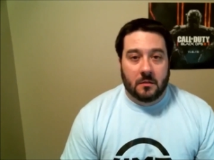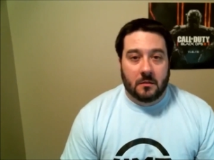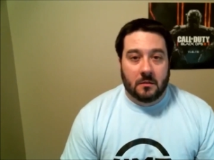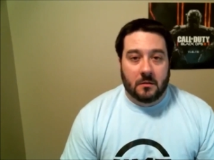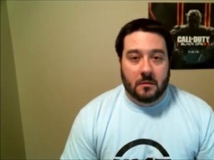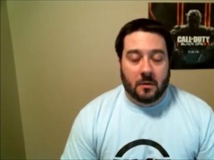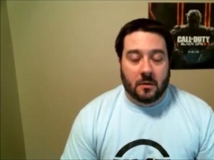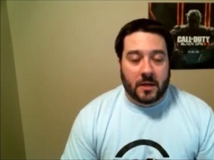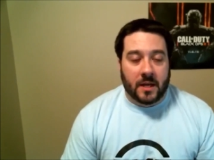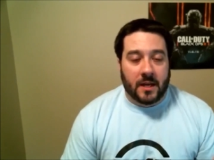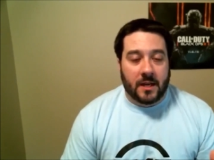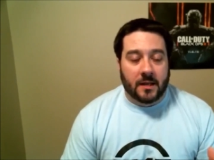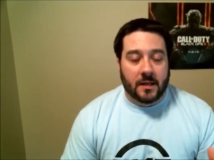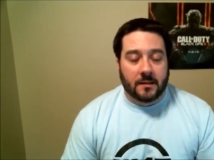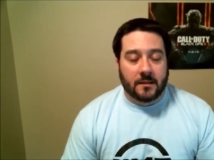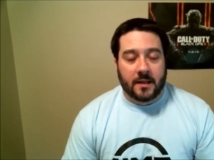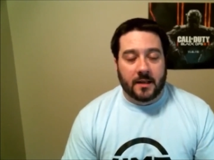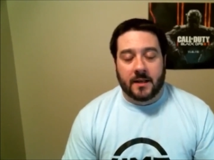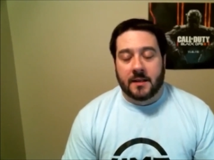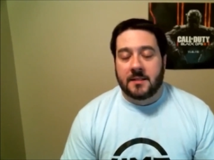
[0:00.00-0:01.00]
Okay, and
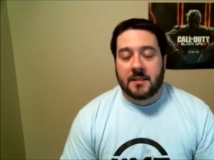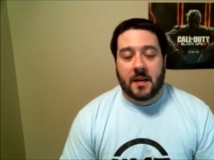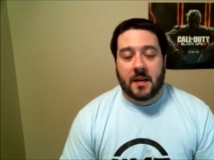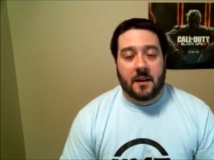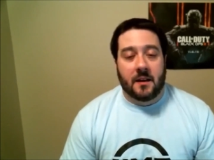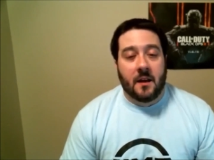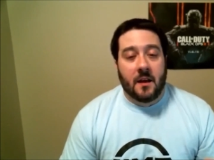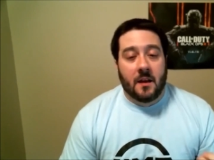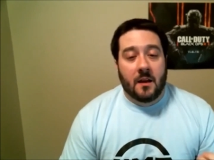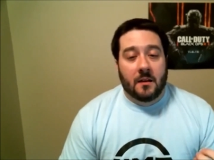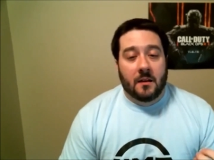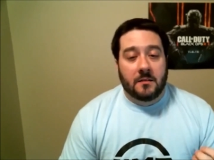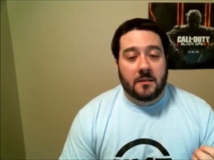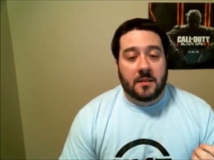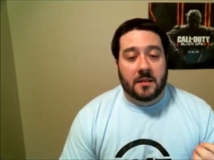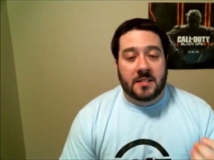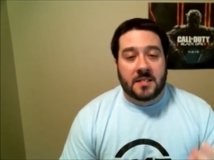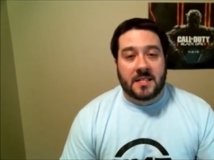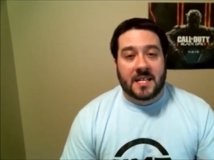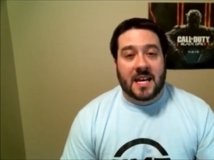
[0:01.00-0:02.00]
like I said, to
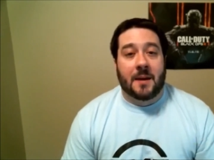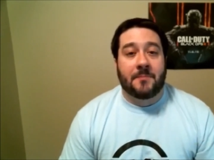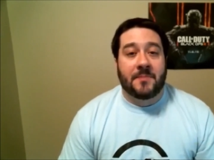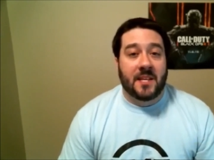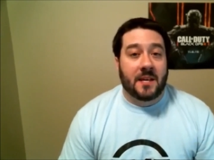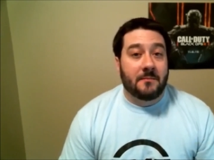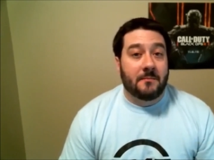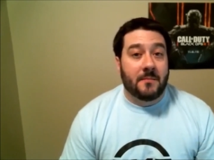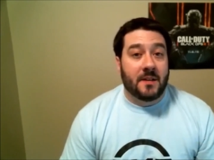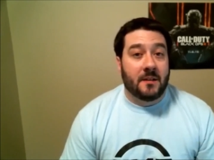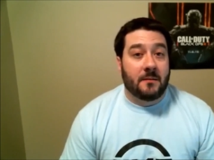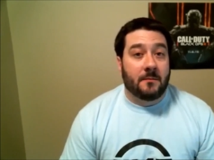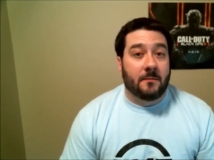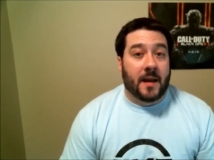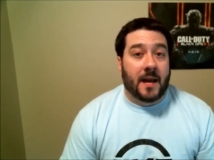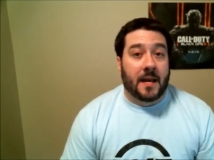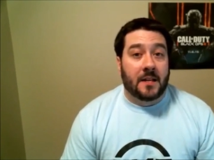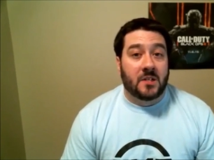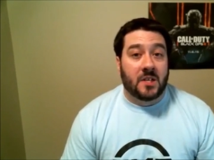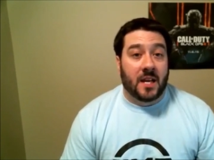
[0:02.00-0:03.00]
stop them
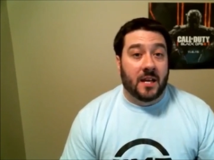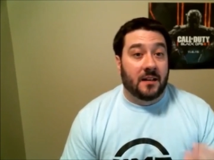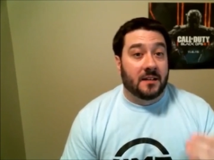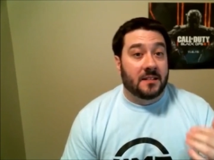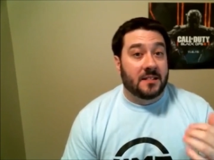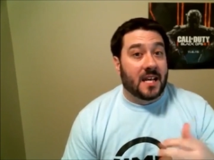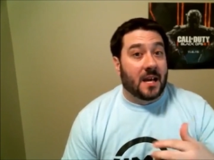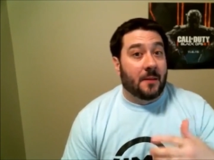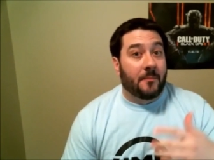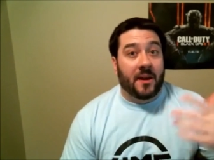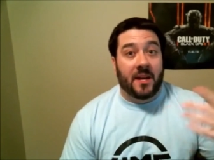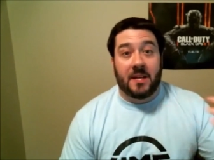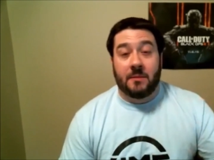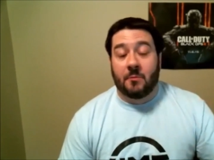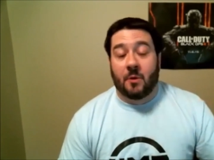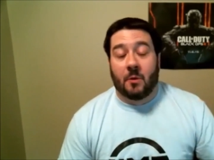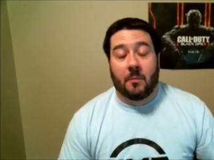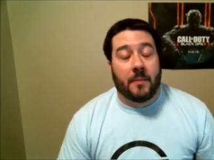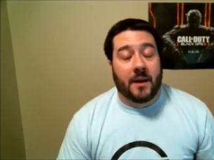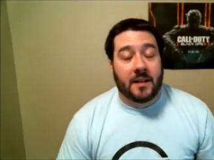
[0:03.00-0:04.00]
mid-match and to stop any
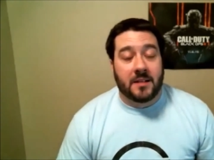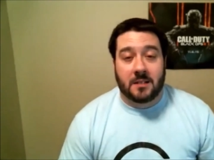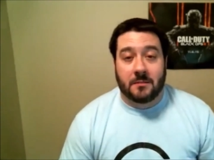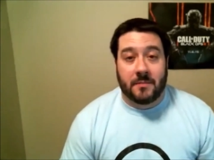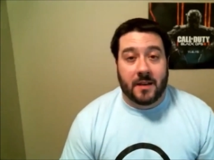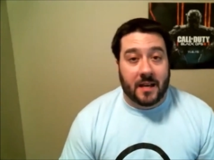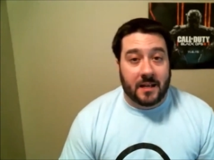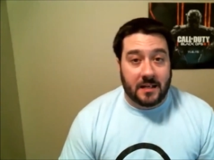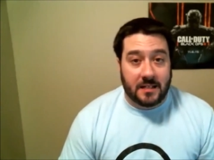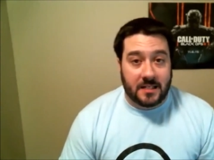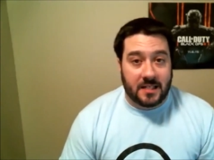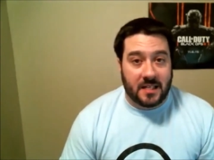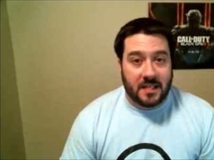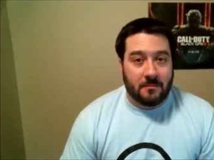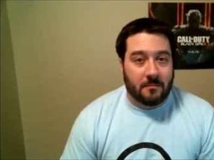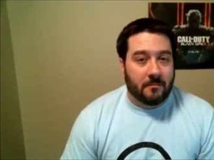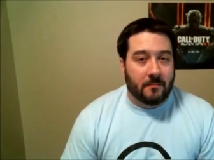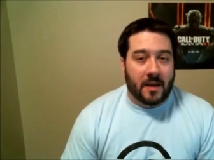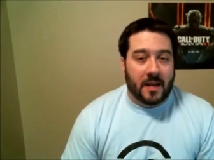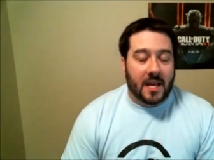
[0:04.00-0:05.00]
momentum any
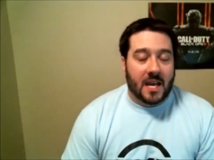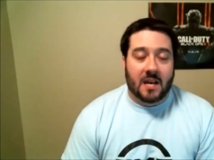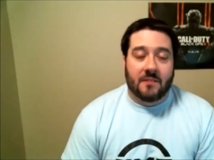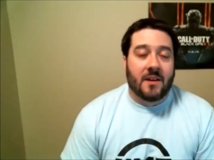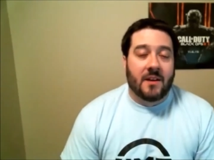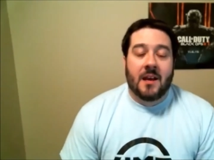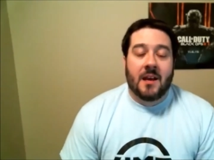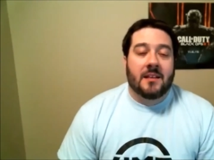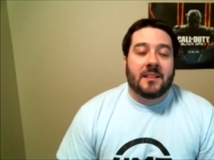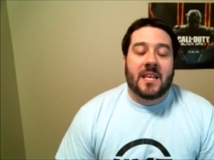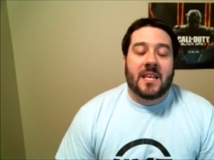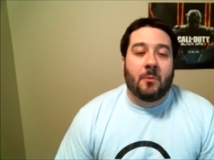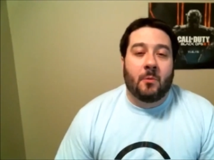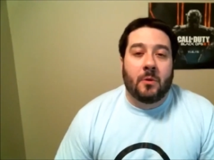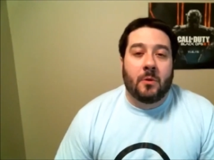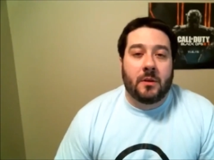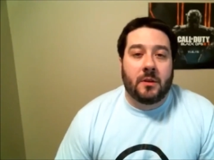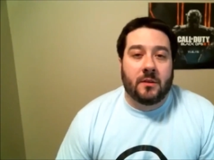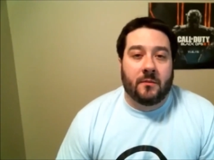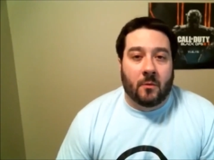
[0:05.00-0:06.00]
team may have, they
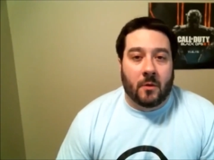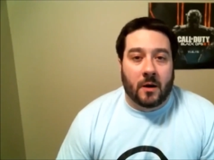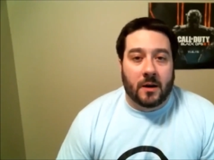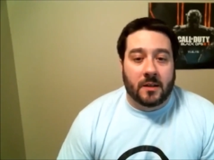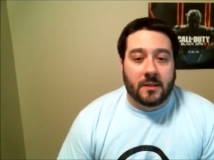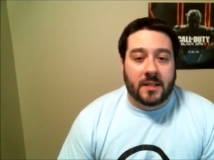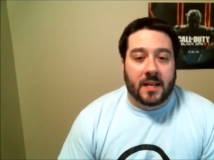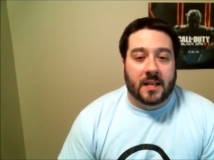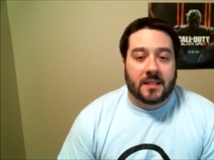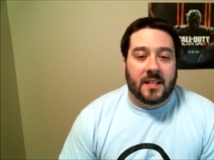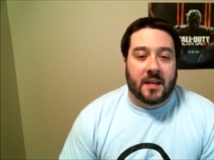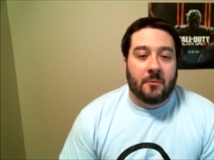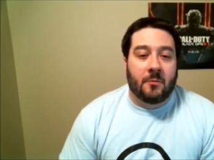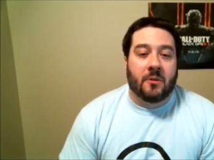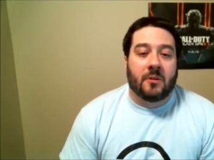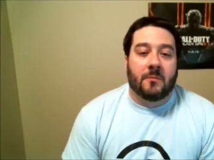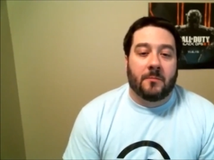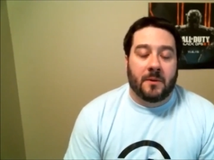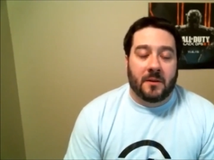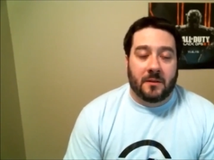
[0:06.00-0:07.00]
wouldn't have wanted that. They
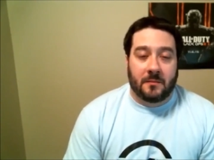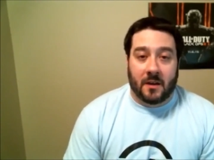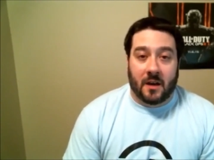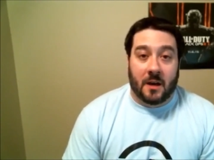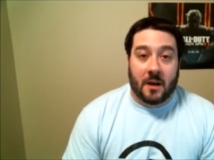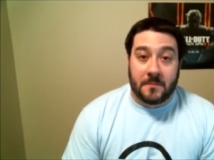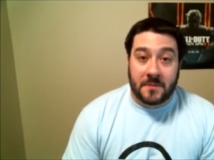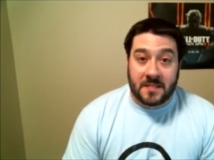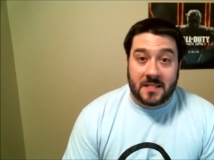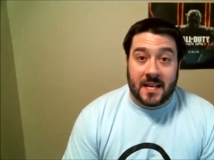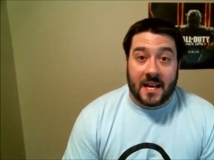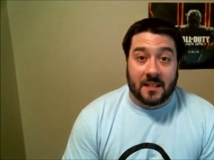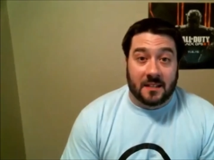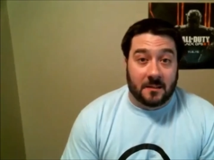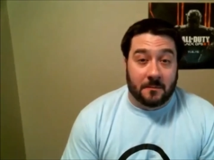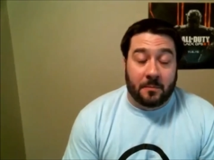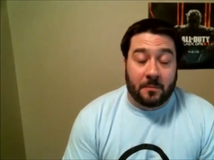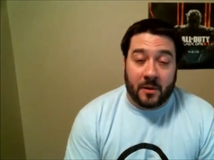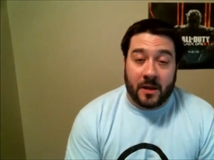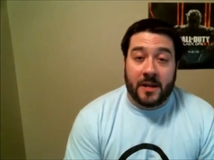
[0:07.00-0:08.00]
would have been upset. The
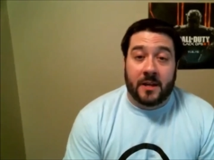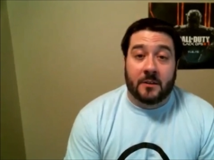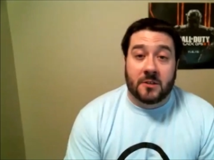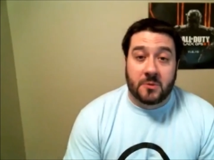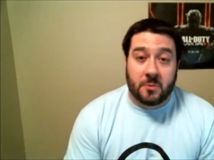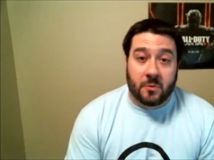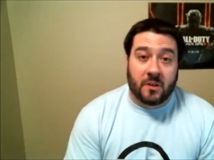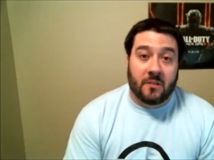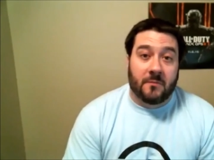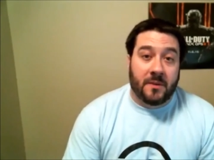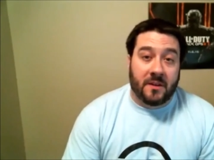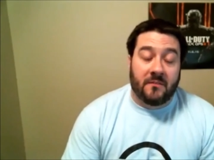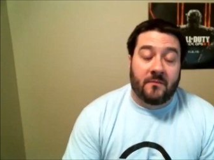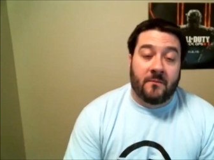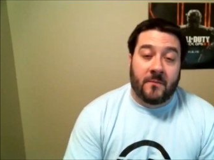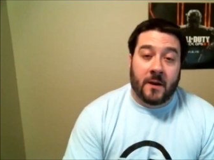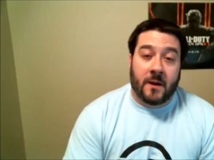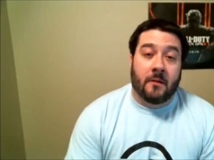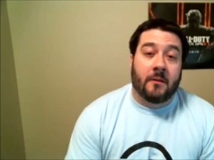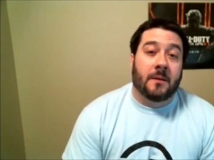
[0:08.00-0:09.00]
players would have been
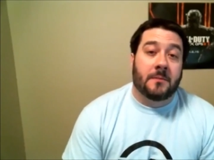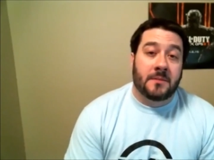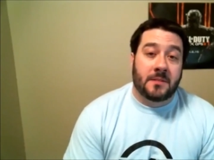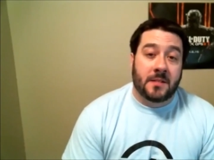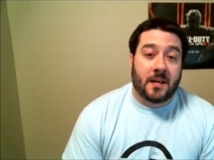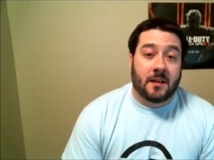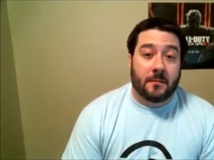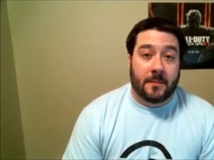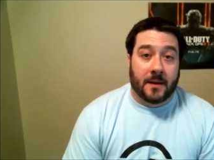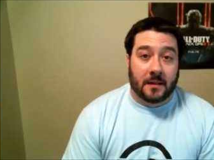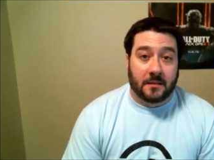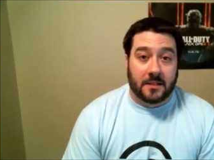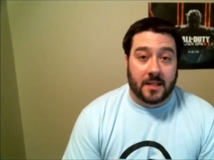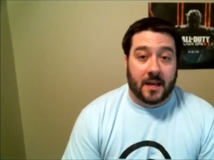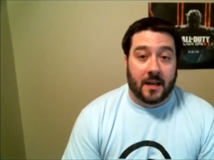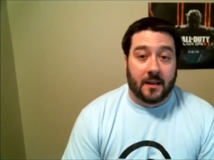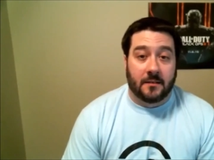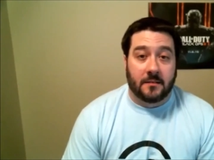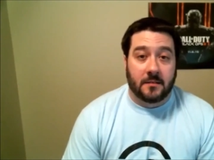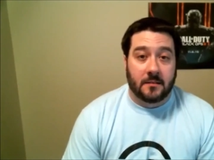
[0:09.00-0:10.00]
very upset about
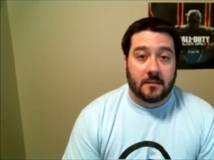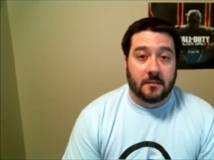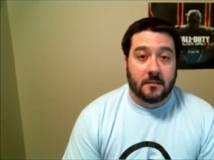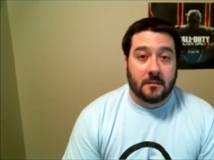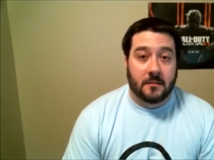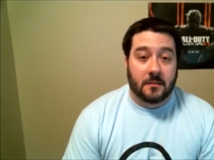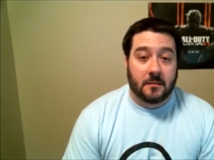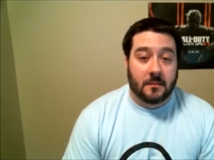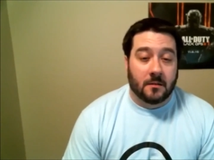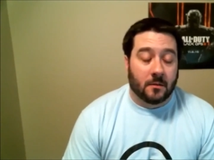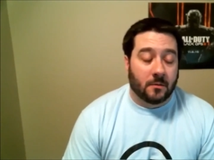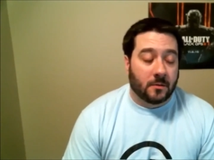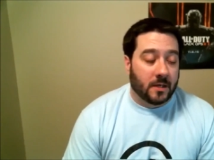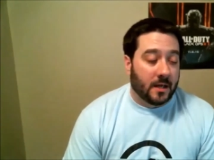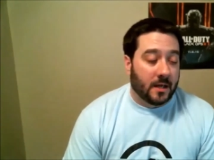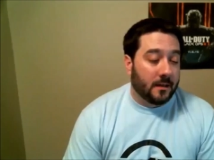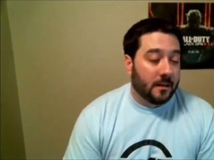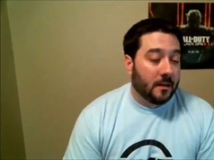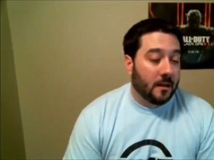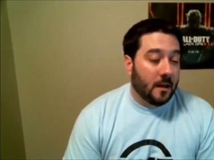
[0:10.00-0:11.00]
that.
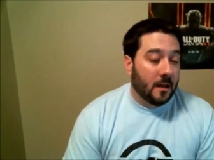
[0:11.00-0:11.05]
Okay?